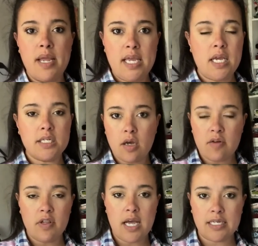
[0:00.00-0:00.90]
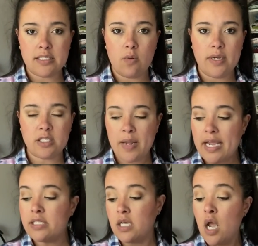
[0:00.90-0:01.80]
making a ton of elastic waist
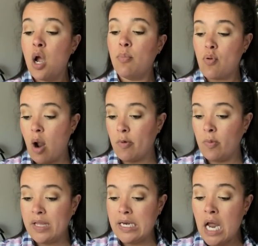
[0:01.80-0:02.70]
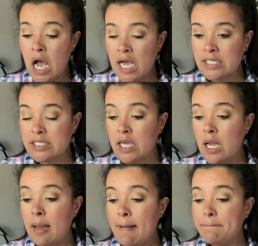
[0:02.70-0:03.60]
pants? Probably not,
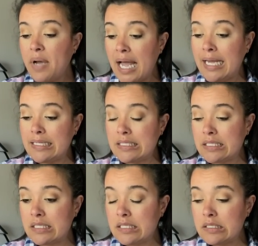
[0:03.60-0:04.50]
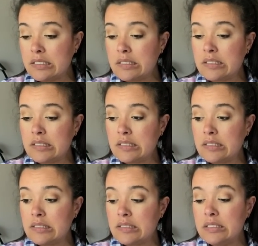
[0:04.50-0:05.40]
but
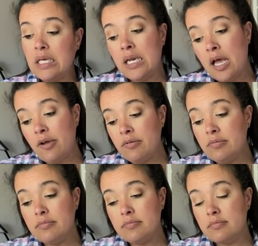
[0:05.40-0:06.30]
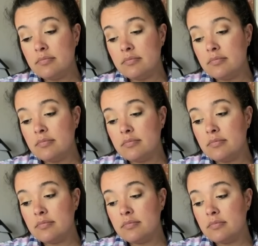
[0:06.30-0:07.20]
you know,
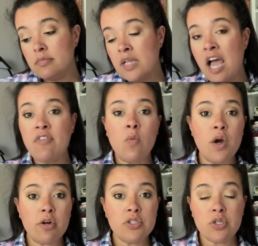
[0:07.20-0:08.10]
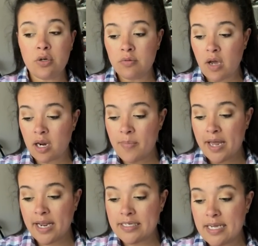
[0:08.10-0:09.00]
having one or two, not a bad
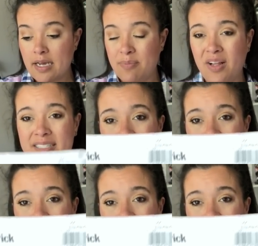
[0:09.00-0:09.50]
idea. Plus an